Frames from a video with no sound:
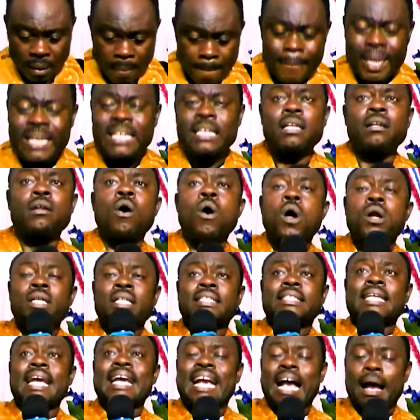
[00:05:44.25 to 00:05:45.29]
May the Lord
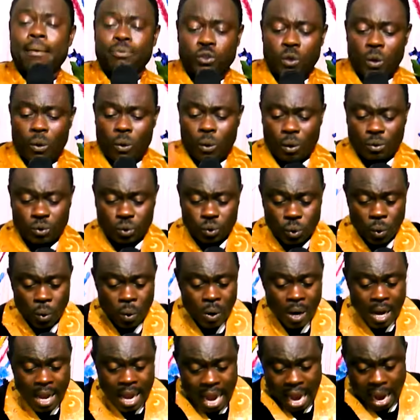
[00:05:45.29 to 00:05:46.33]
take absolute
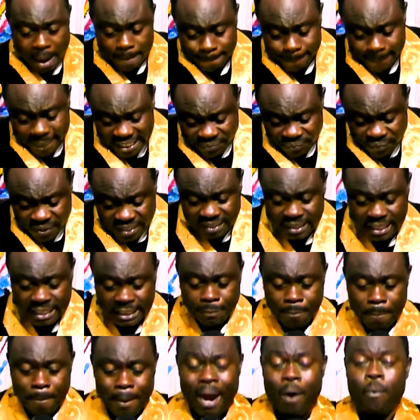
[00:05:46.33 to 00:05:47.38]
control and manifest
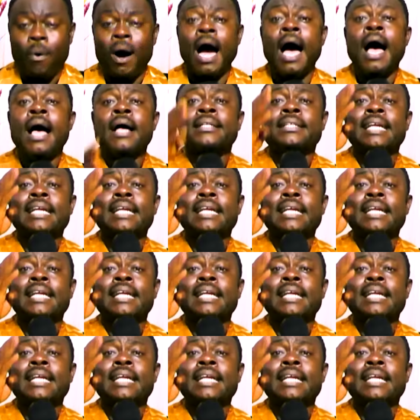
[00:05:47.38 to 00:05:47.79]
his power.